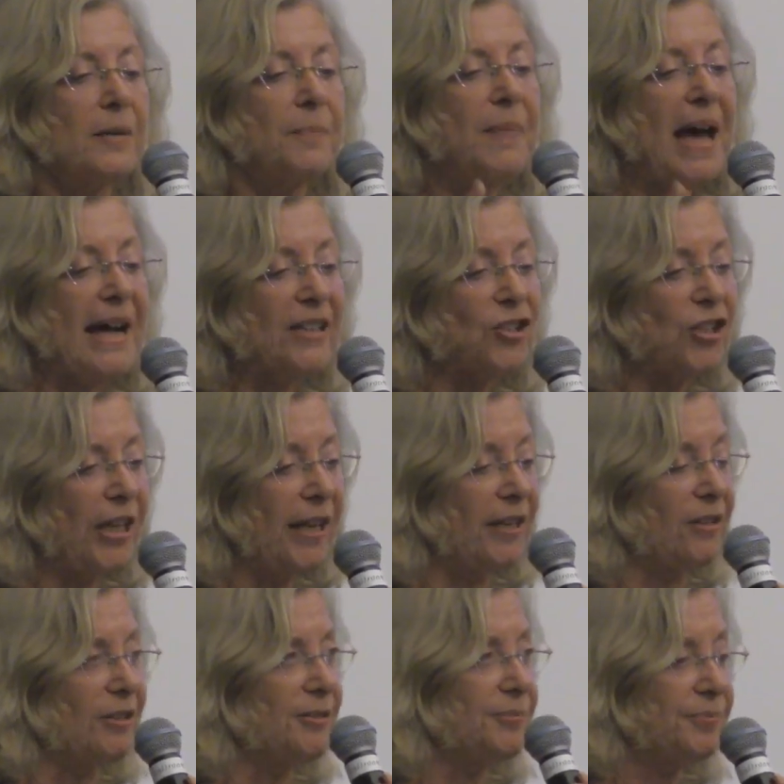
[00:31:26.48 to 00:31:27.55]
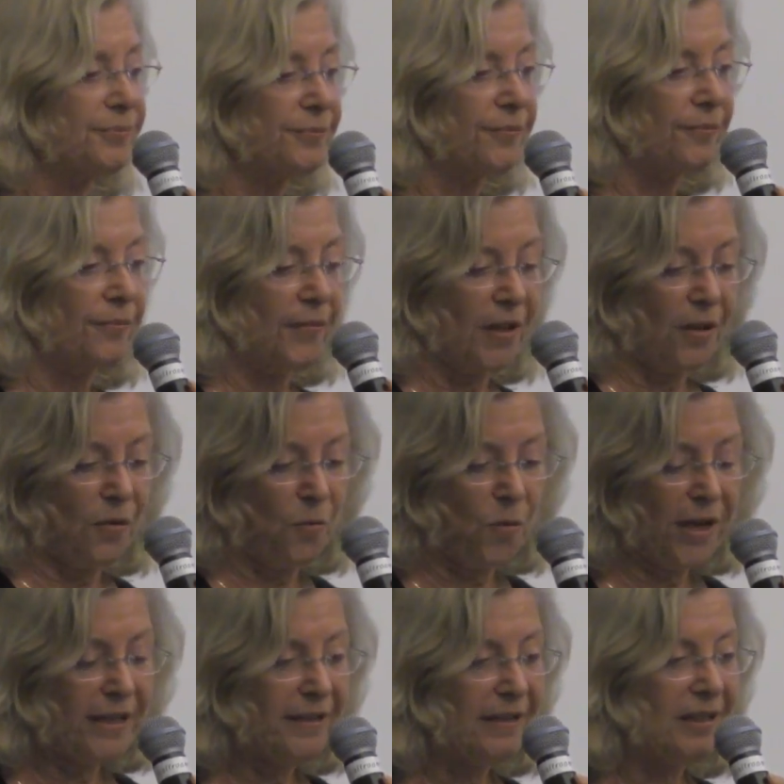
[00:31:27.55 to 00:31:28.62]
back channel.
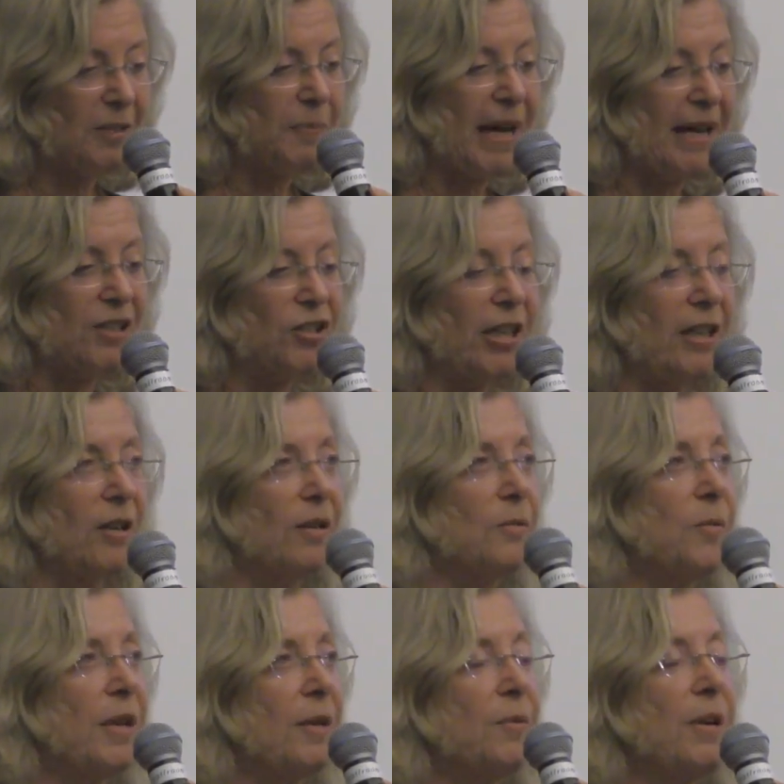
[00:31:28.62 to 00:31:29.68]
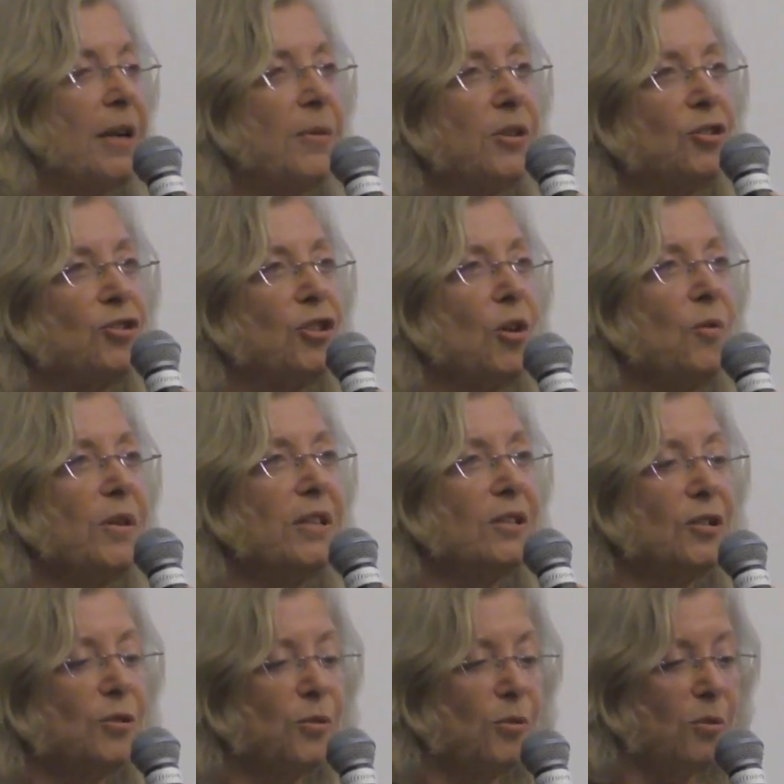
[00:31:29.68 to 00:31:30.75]
What is this back channel? When, when I was showing
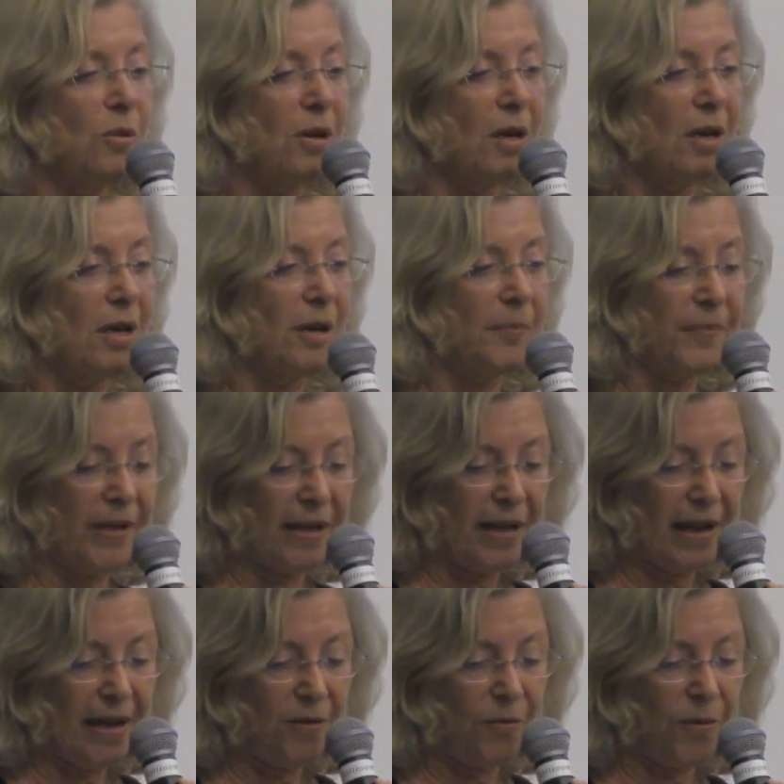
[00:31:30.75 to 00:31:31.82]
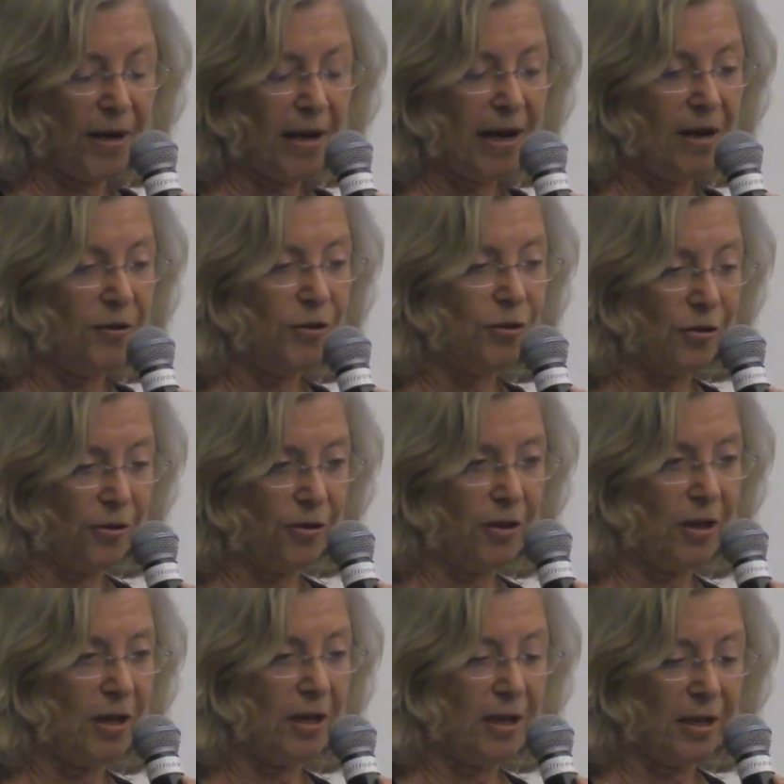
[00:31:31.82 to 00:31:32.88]
you um, how, how your
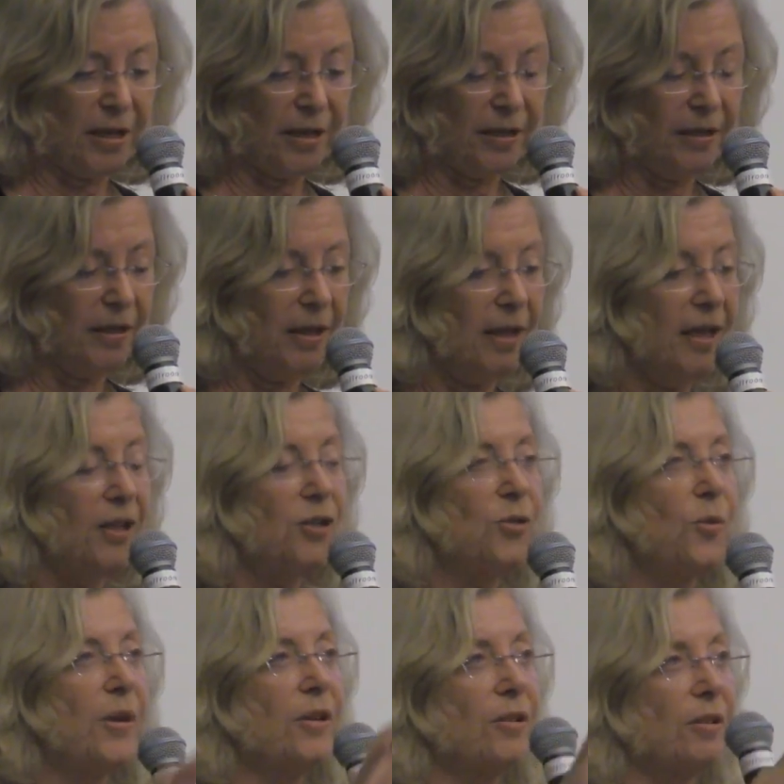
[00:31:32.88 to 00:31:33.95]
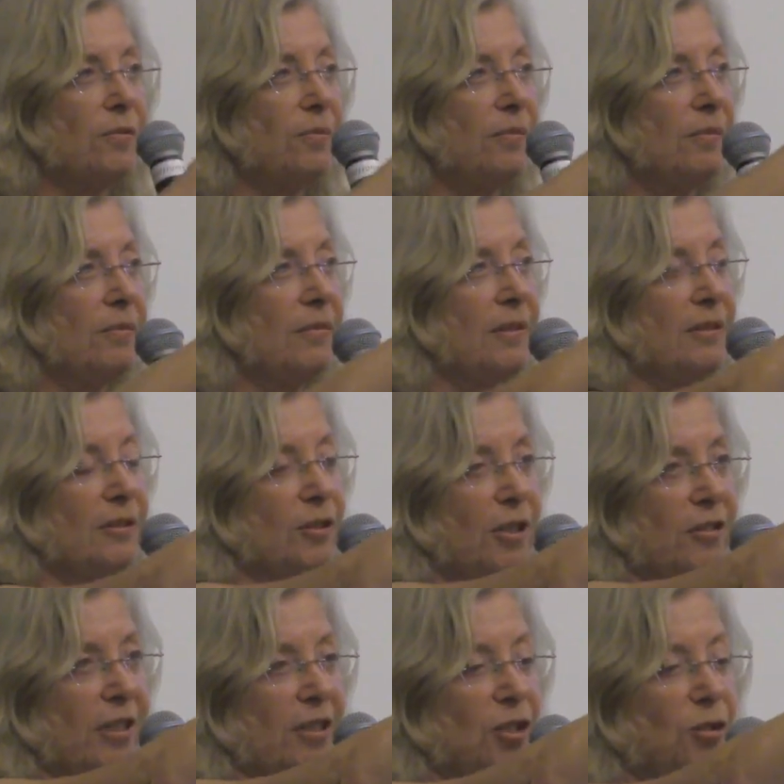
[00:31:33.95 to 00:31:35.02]
uh, Twitter
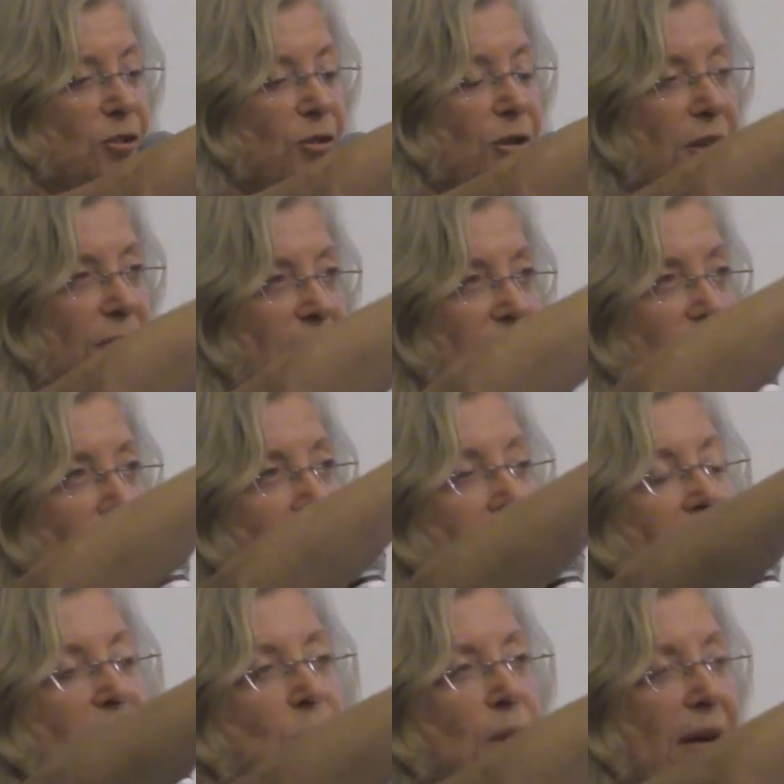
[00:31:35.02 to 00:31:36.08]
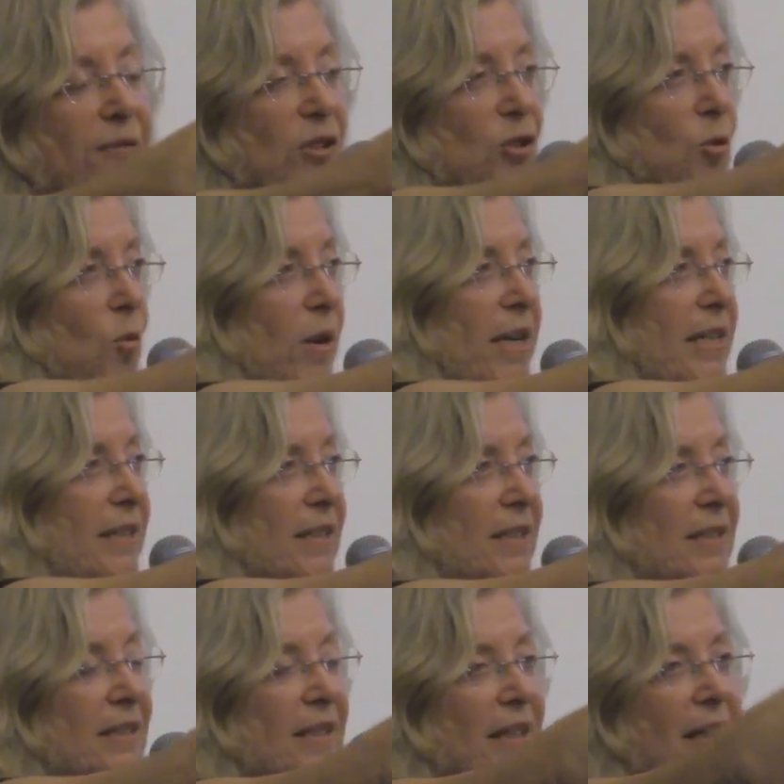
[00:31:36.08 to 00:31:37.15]
looks on the user interface, you have tweets,